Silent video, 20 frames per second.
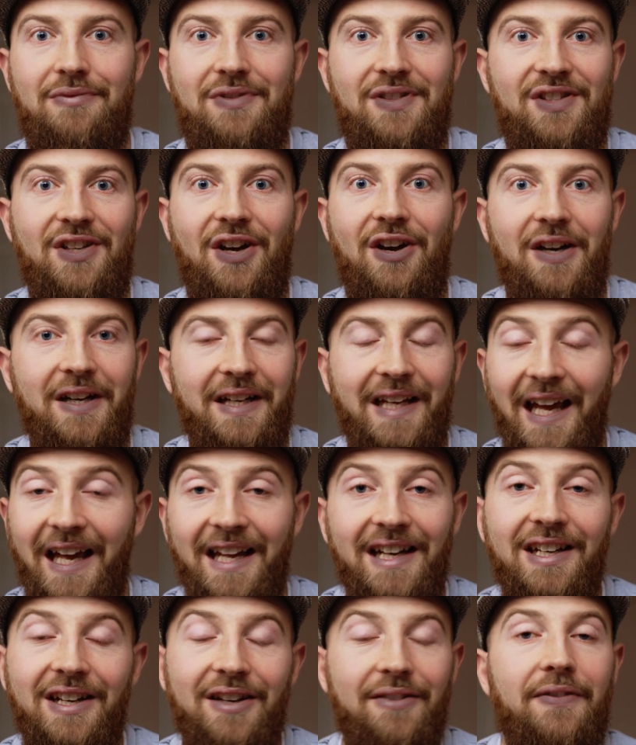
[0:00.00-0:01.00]
start
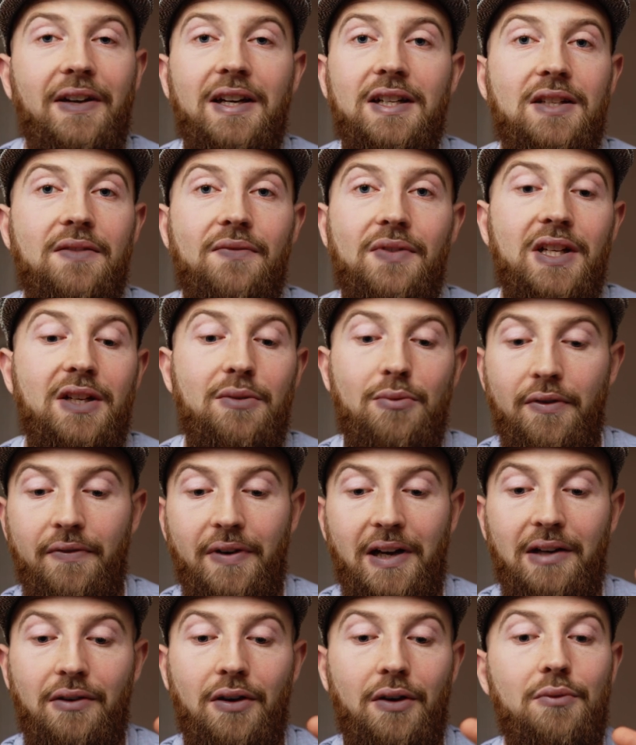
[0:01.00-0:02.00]
again effectively with
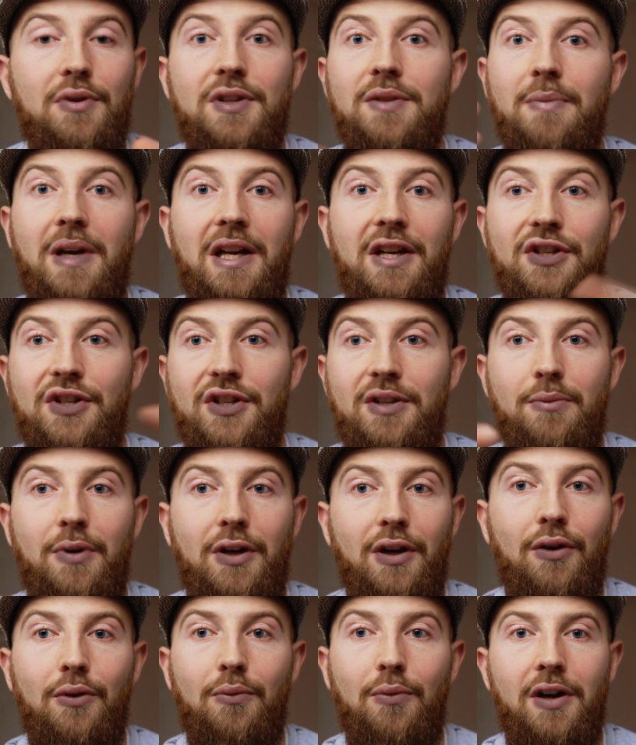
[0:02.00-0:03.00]
how I was managing my
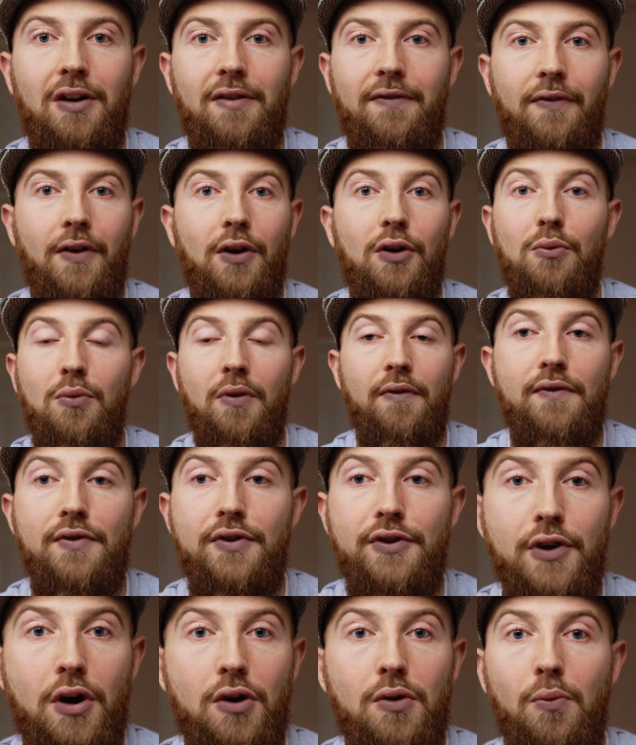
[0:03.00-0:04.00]
whole workflow with
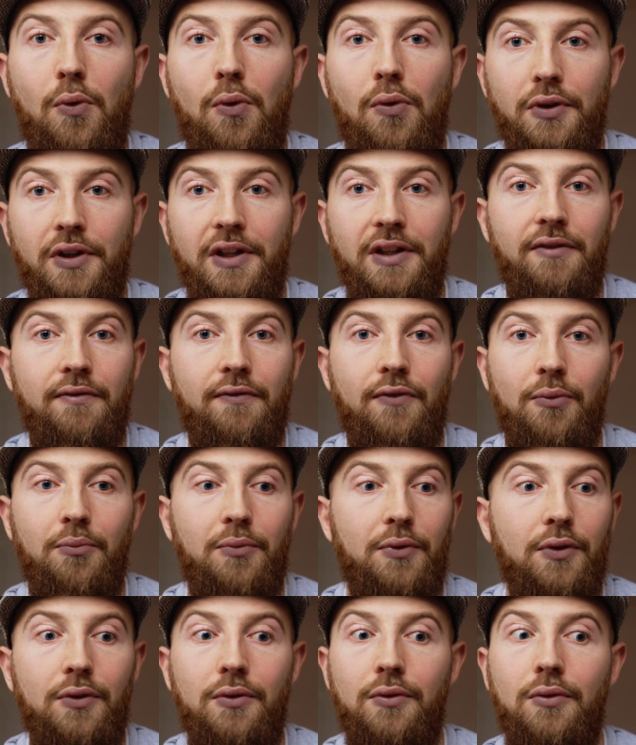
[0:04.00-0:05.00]
no warning from
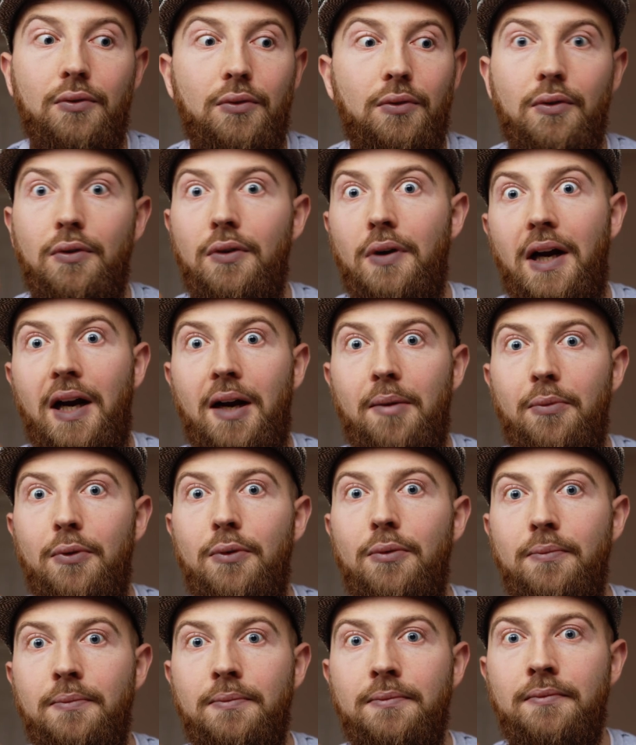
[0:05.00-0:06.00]
Google or
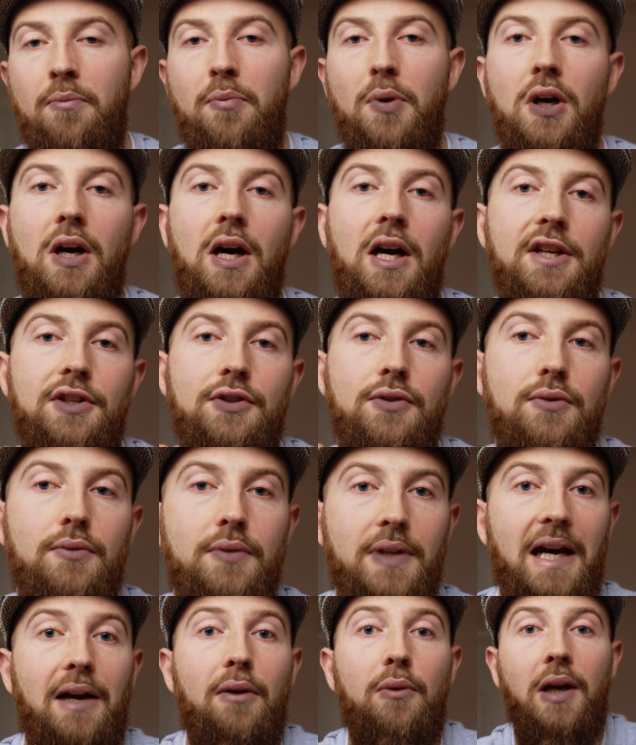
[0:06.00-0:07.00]
Apple. But I do
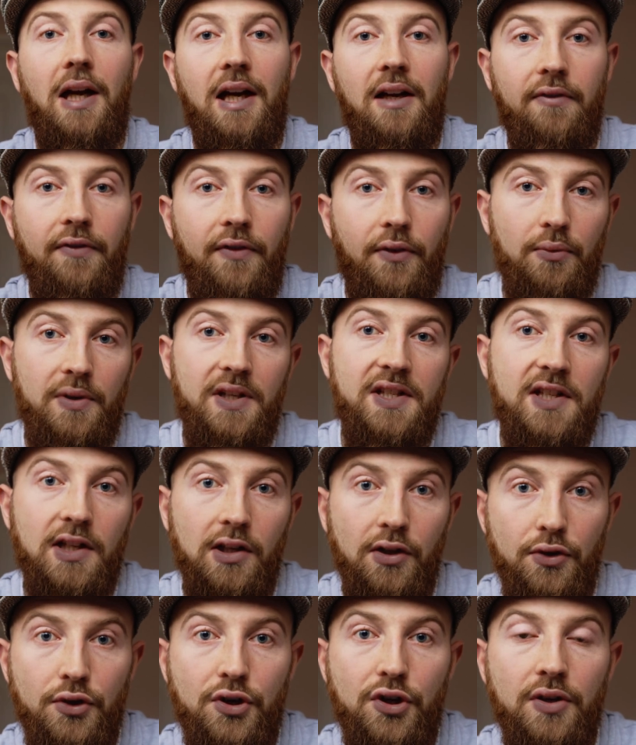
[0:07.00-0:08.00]
now have 3
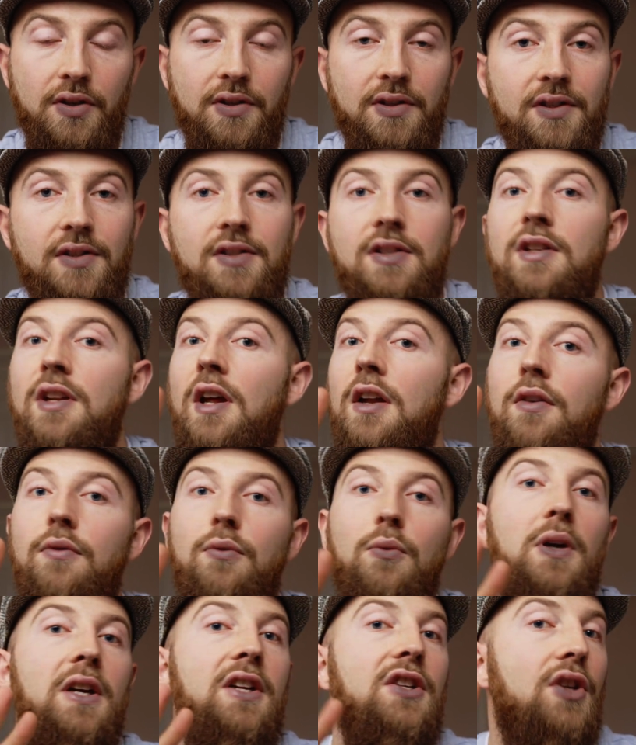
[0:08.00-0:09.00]
solutions, none of
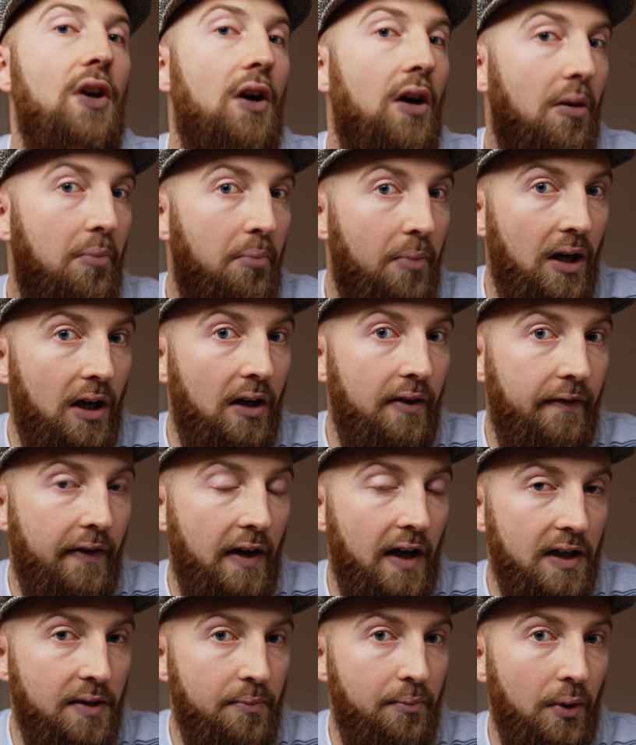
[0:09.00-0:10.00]
which are
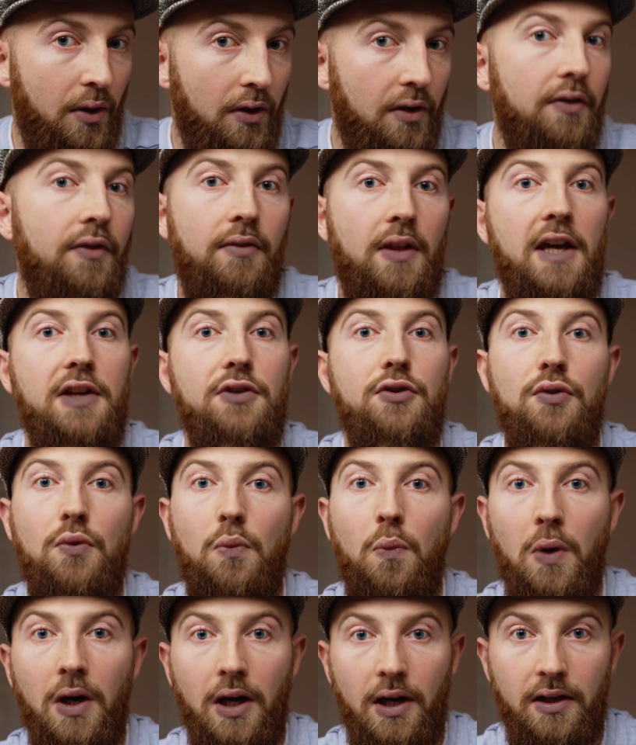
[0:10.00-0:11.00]
perfect, but they do
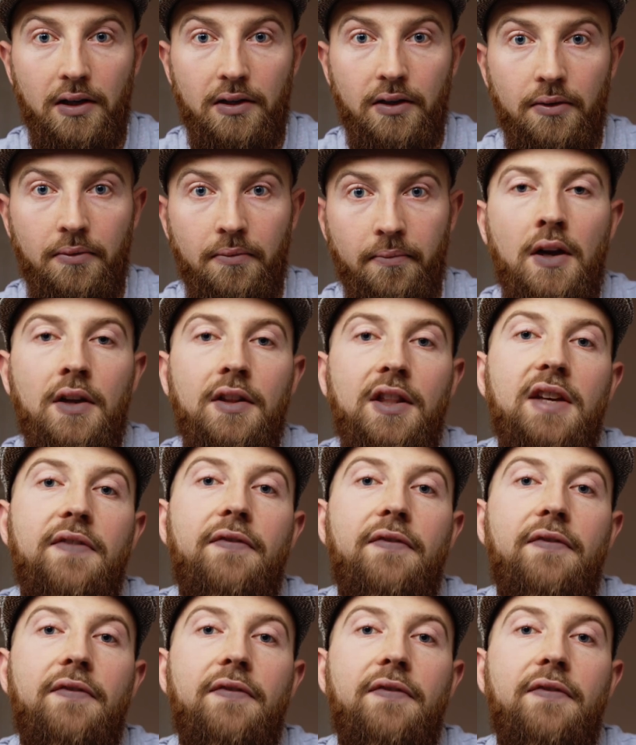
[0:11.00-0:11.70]
work. The